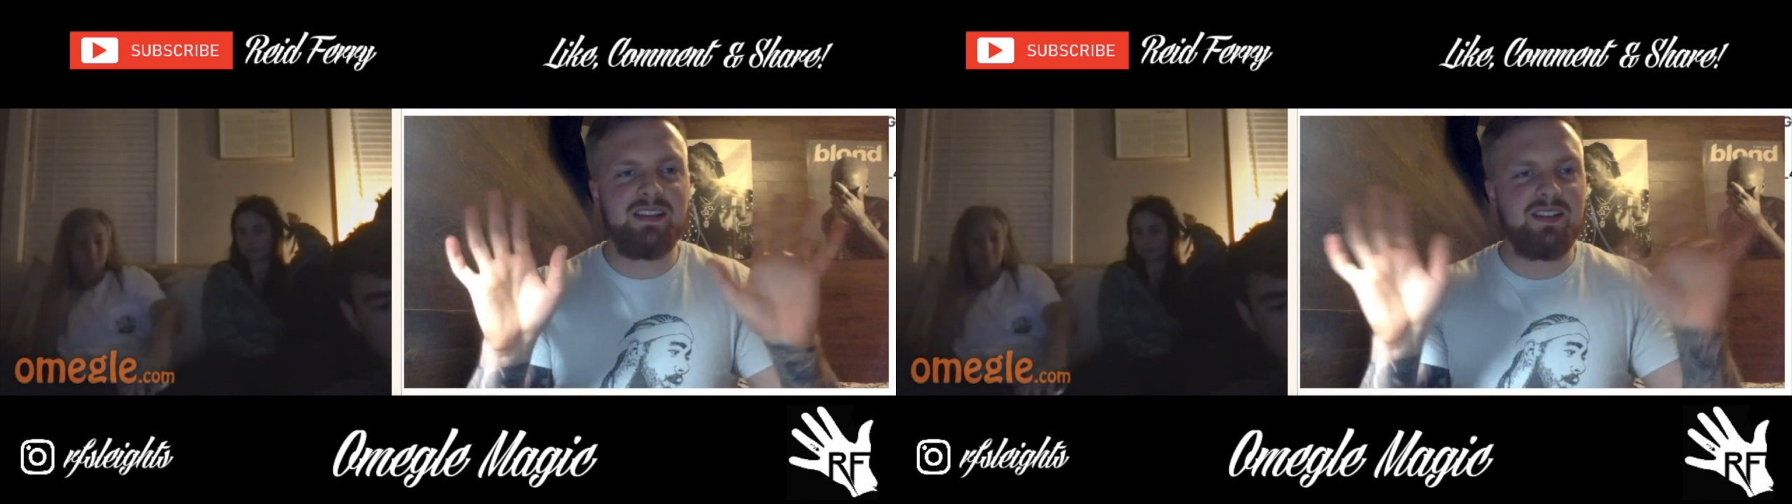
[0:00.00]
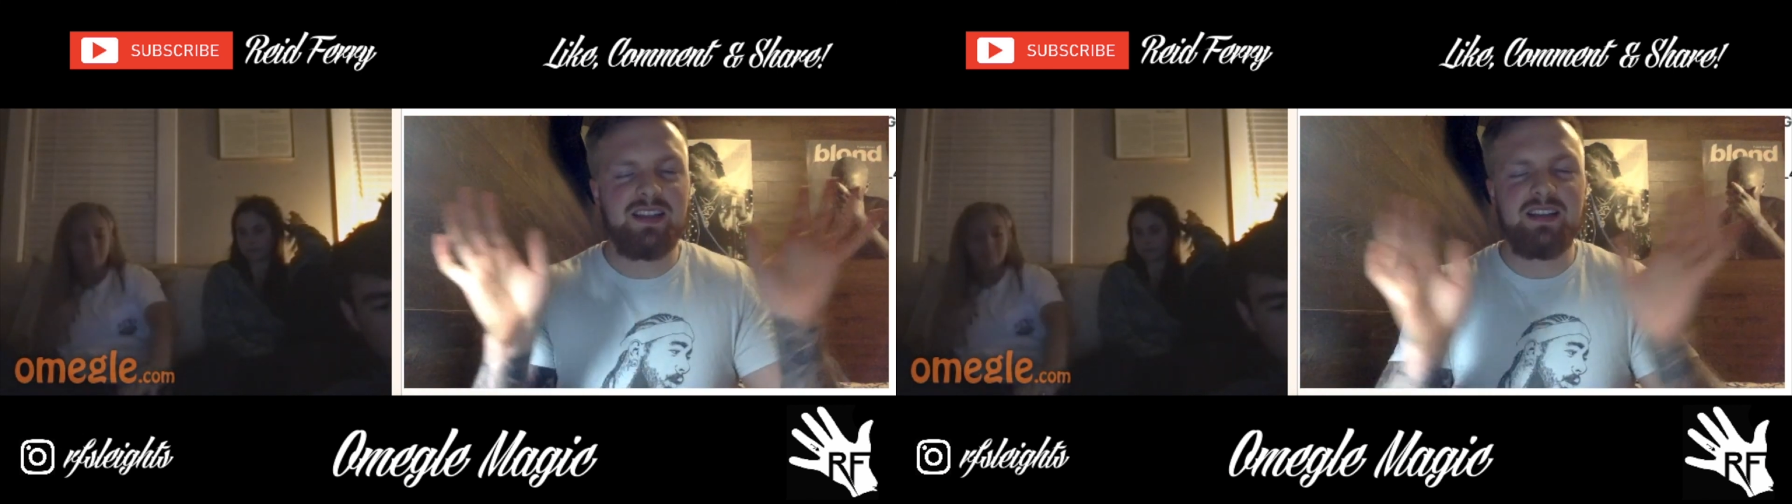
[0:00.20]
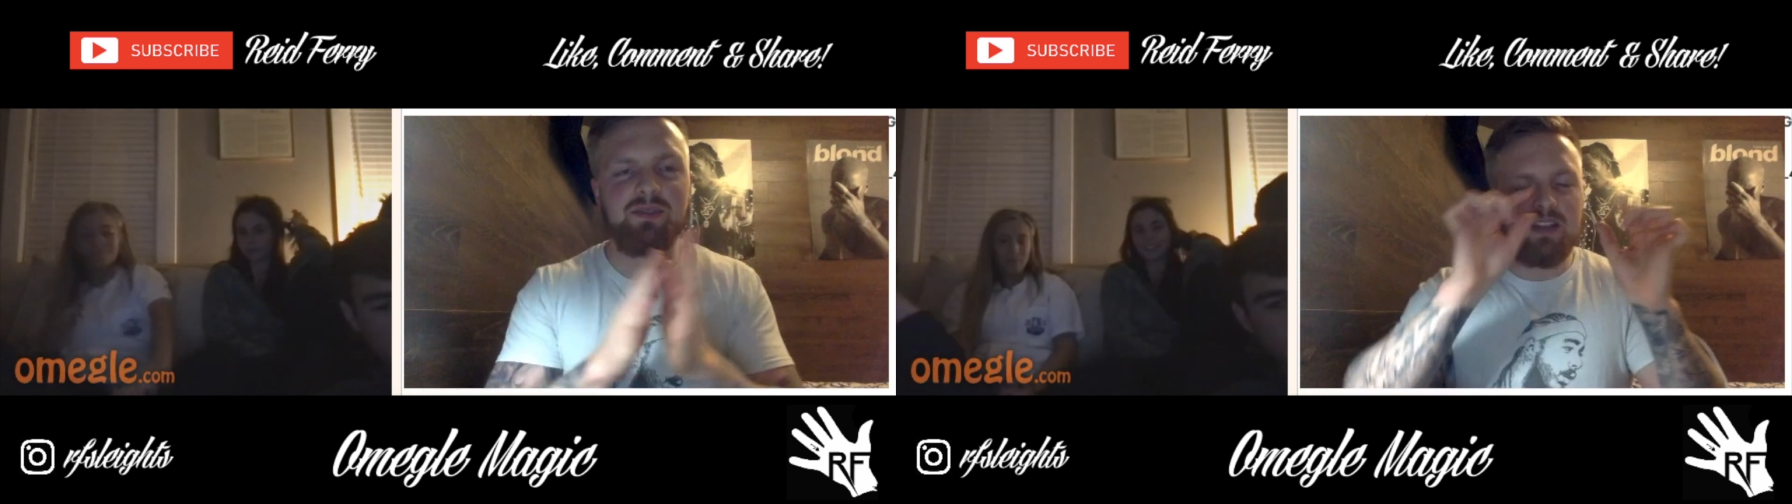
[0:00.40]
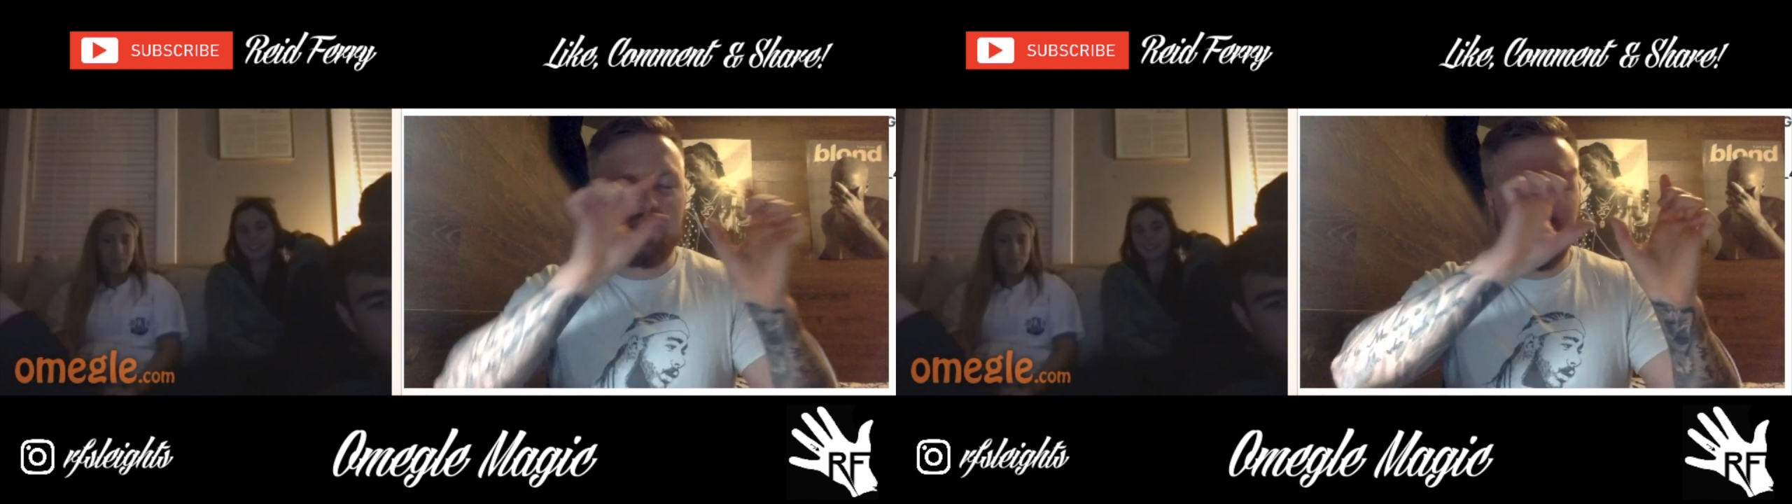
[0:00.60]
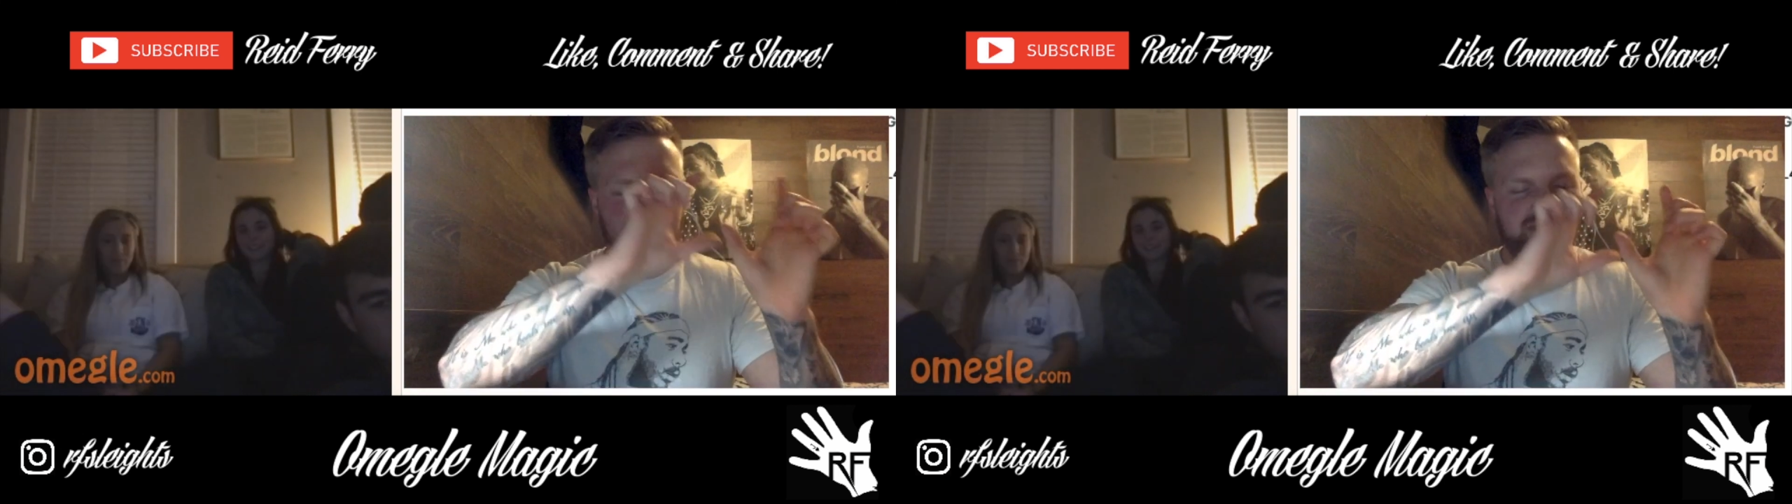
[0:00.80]
All that's cool.
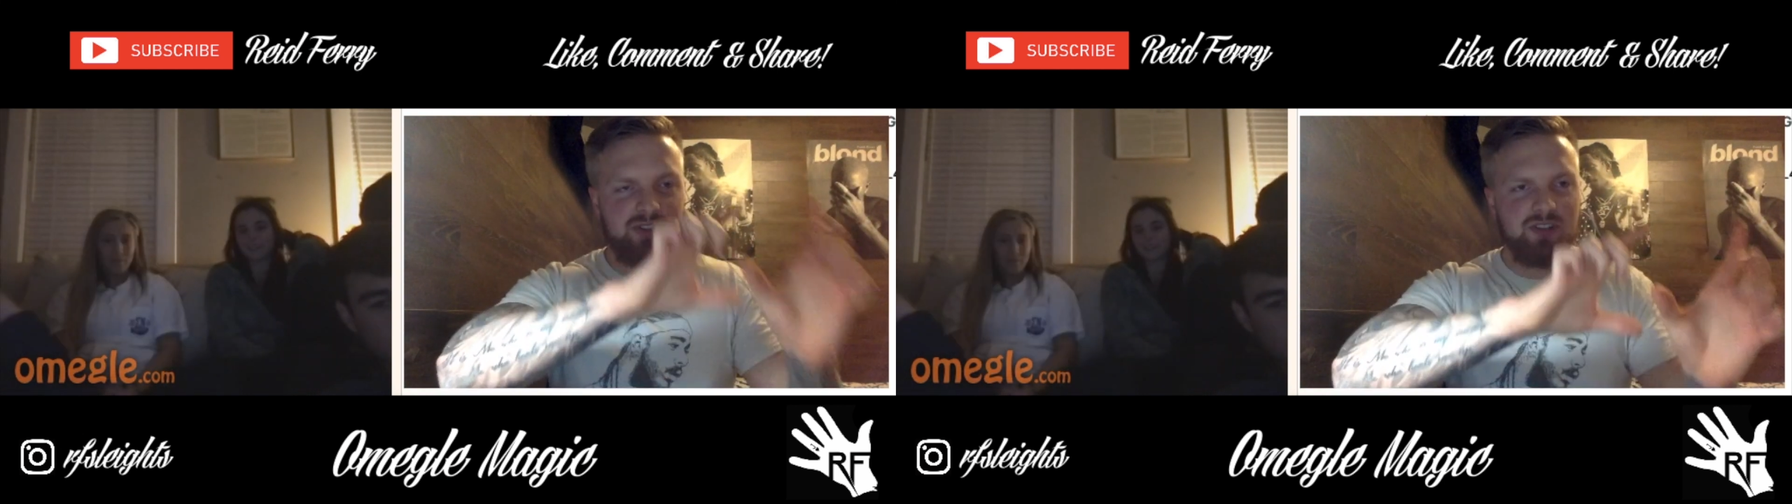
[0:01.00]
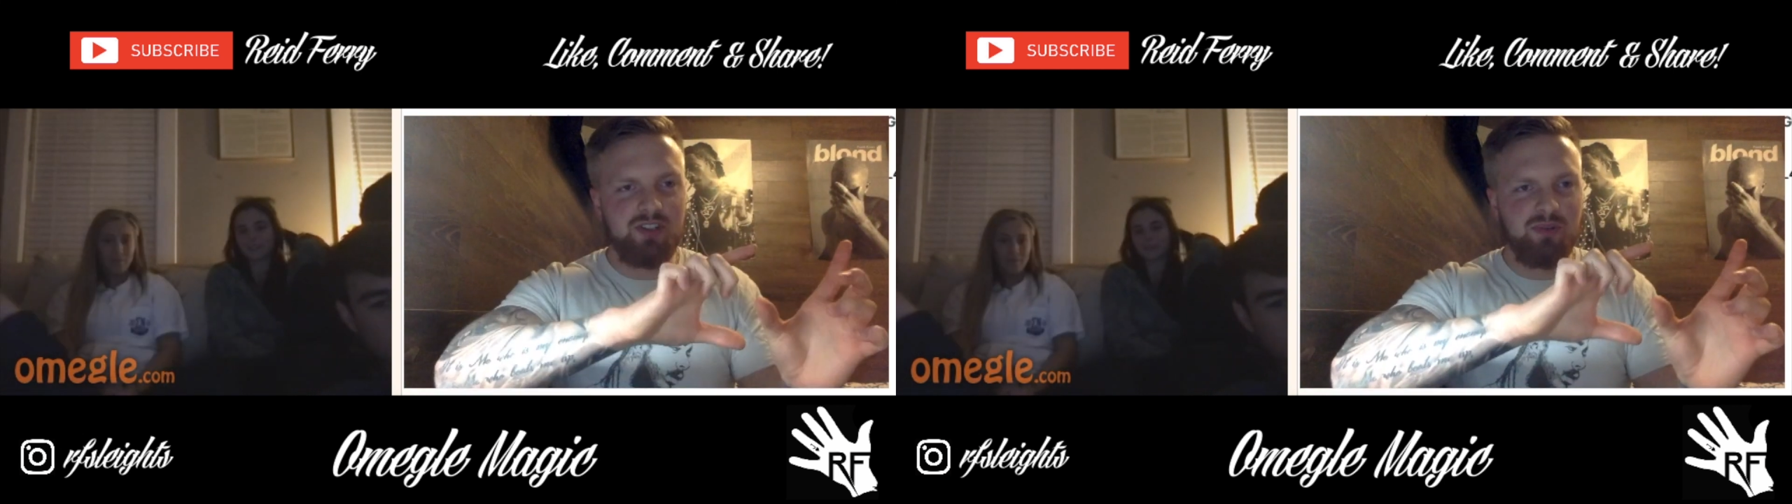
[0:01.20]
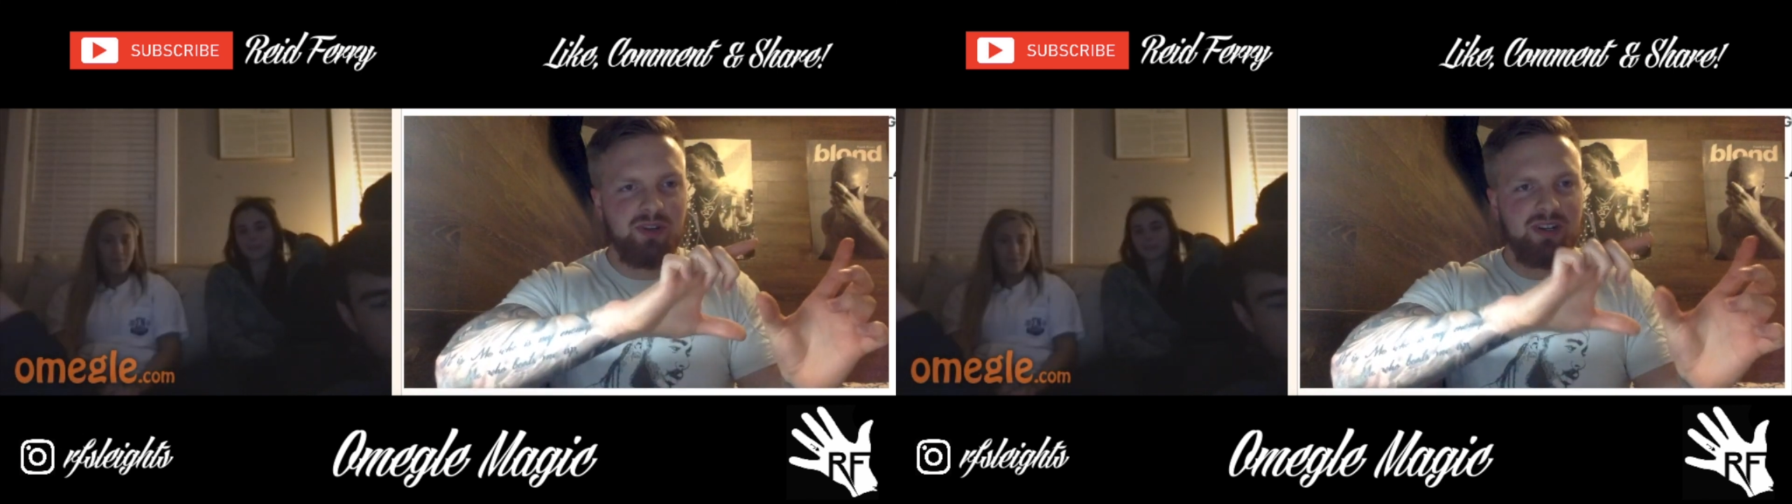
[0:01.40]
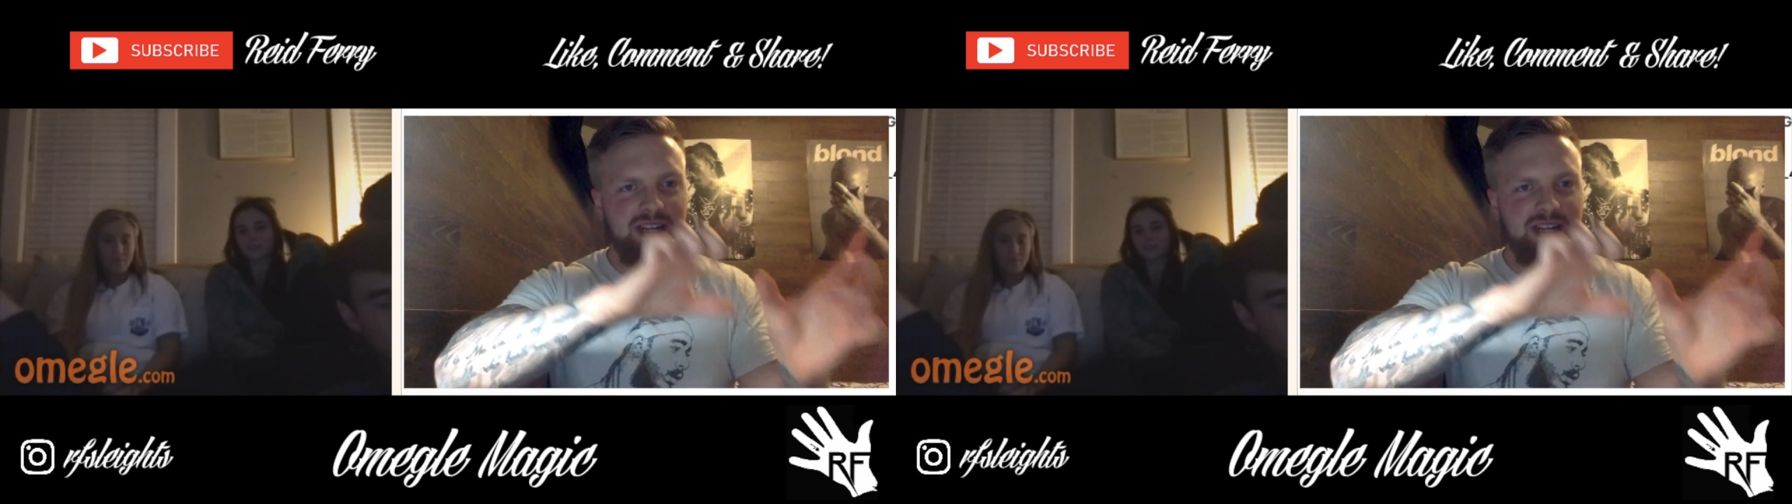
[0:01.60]
You, you searched a word